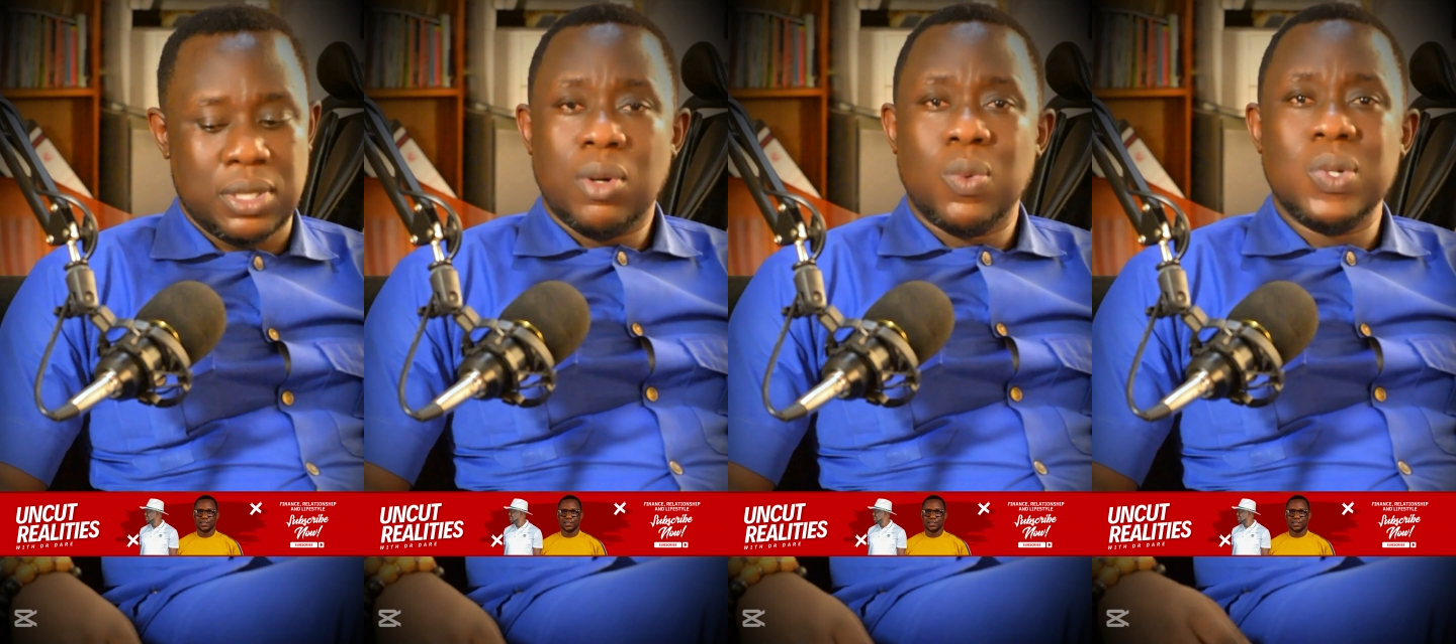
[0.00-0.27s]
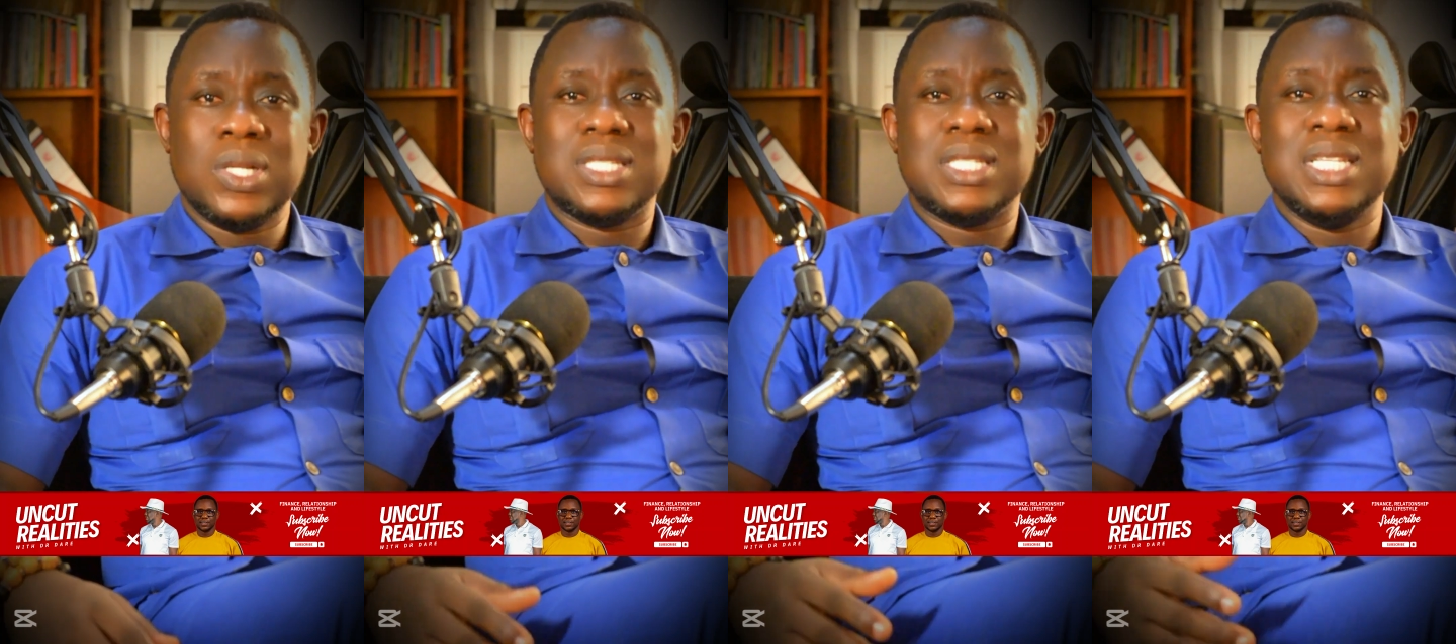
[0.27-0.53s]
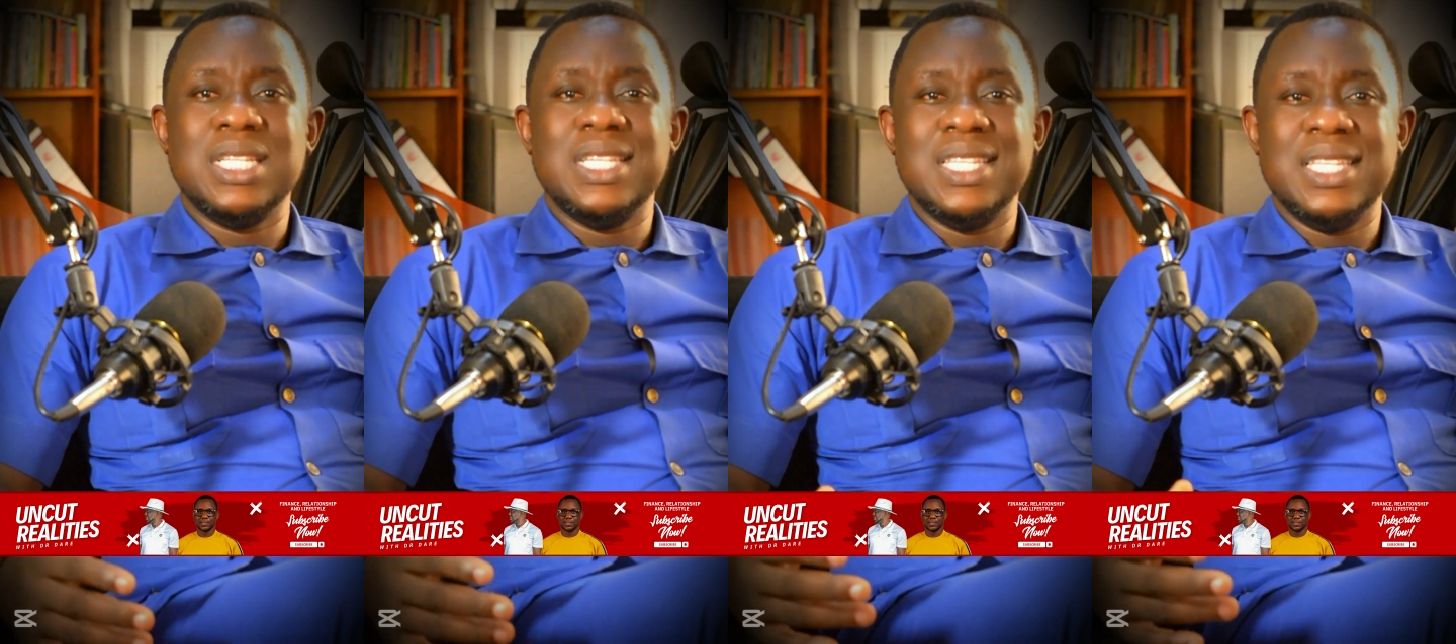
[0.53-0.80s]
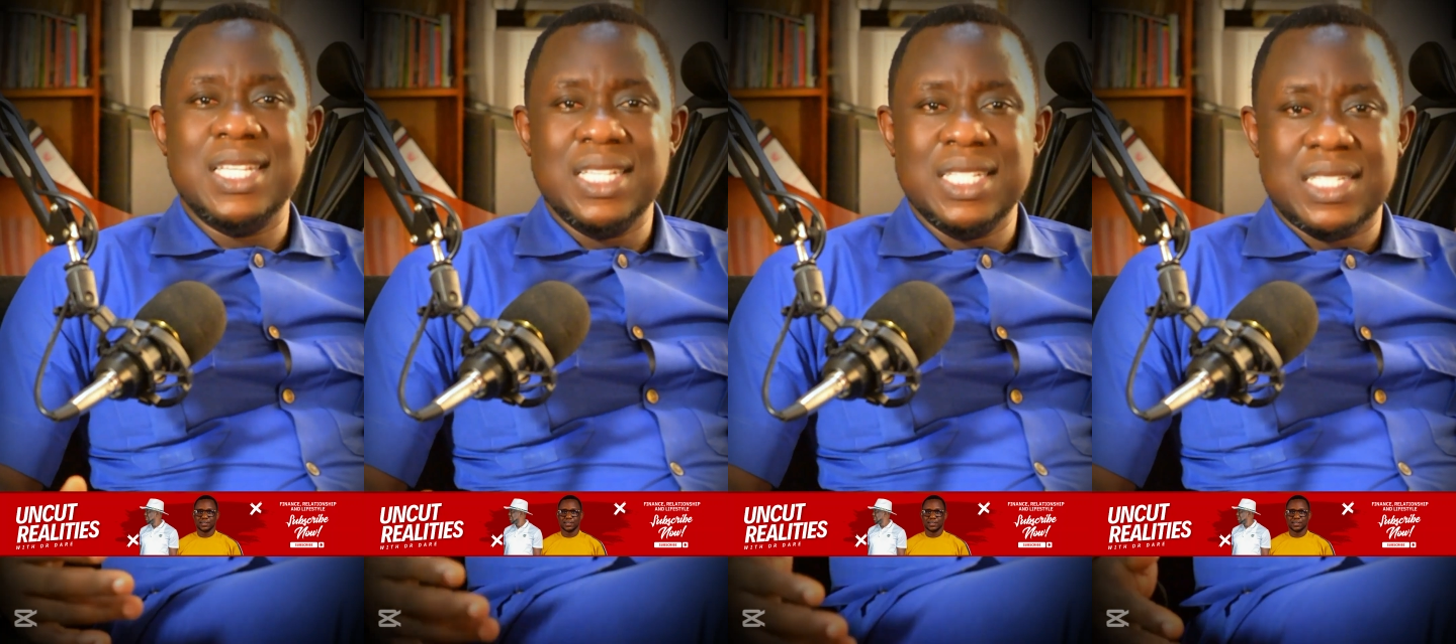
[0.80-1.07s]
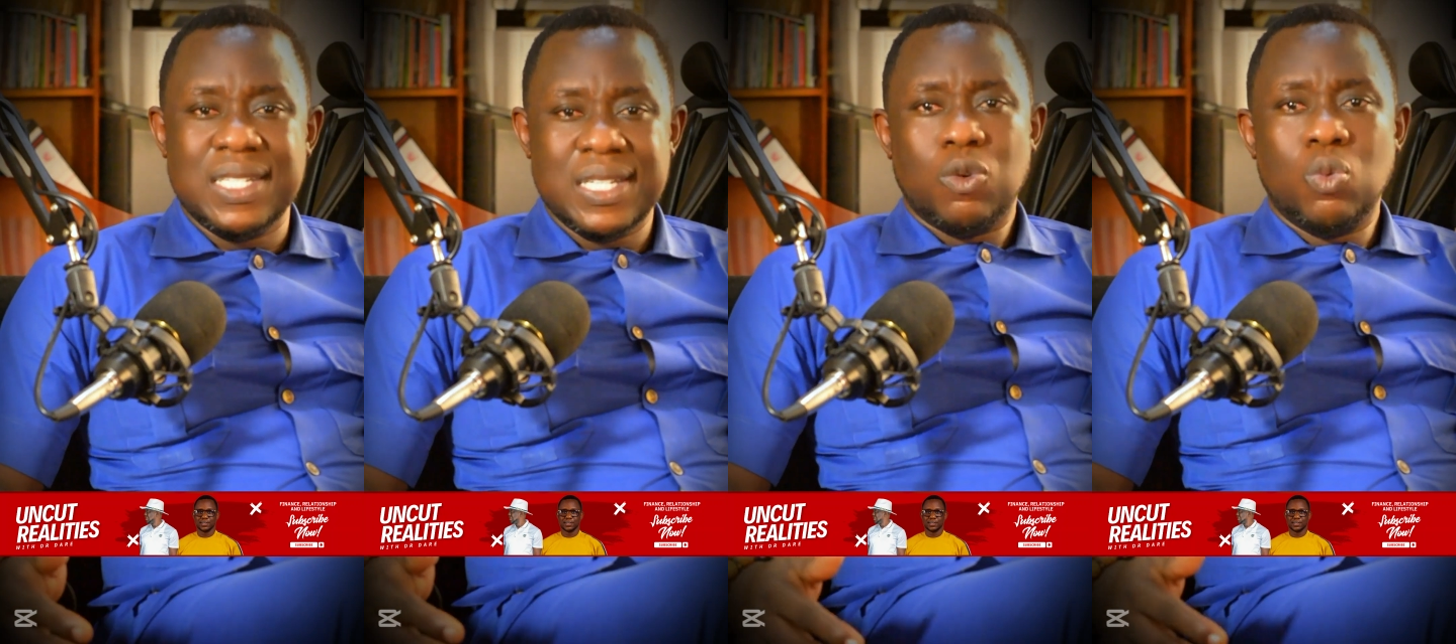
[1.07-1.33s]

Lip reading: but we still need